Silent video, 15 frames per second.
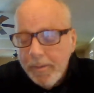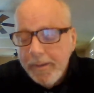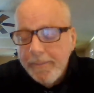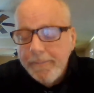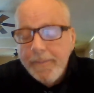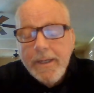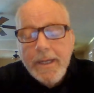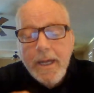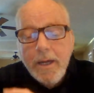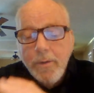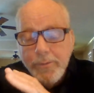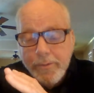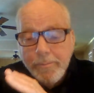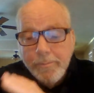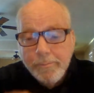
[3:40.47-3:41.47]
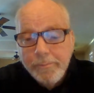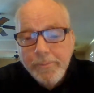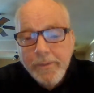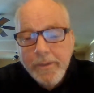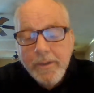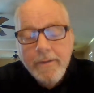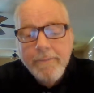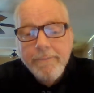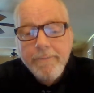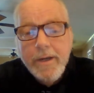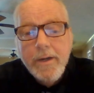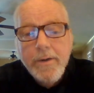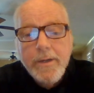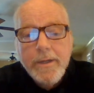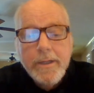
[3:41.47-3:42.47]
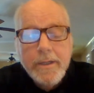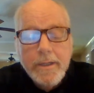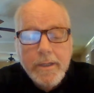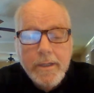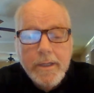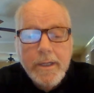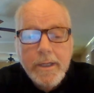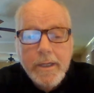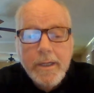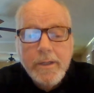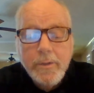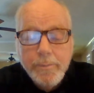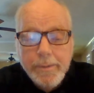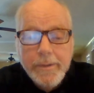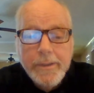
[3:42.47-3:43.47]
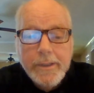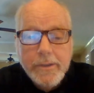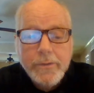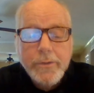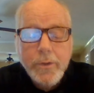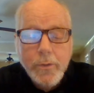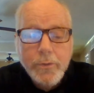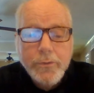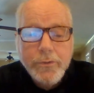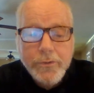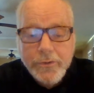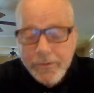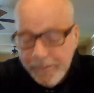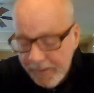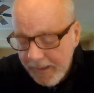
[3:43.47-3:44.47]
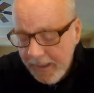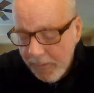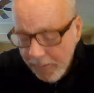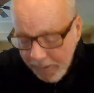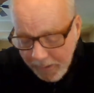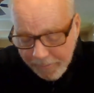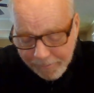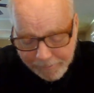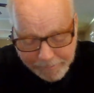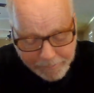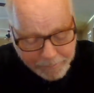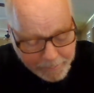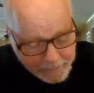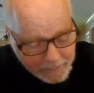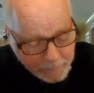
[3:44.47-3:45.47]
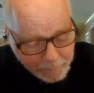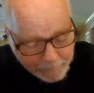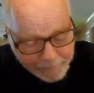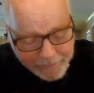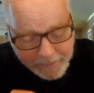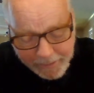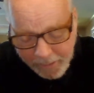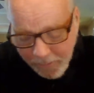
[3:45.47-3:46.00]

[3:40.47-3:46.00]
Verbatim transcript: But anyhow, it was some very experienced soldiers, and they were getting prepared to